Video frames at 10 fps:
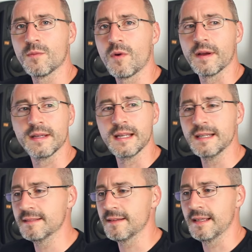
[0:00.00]
and white,
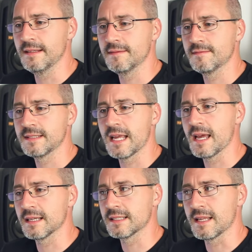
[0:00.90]
in
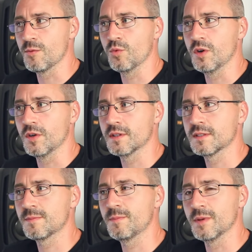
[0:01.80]
text it
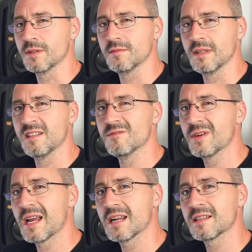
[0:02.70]
works, but in
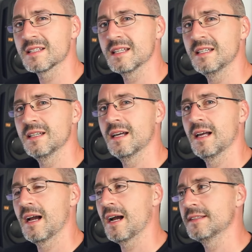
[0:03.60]
reality
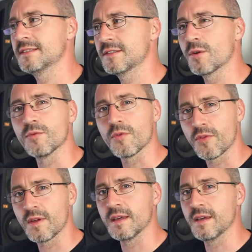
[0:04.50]
I don't
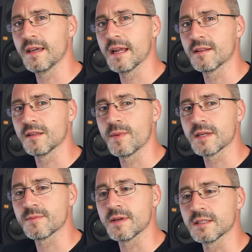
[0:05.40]
think you're getting the
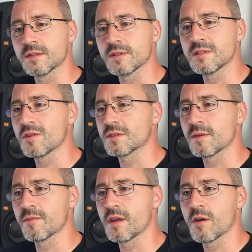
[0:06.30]
best mix, so it's not
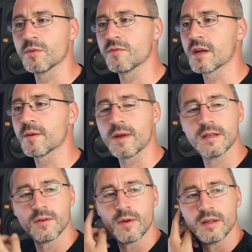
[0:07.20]
something I would
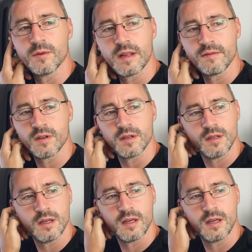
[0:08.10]
recommend to anyone ever.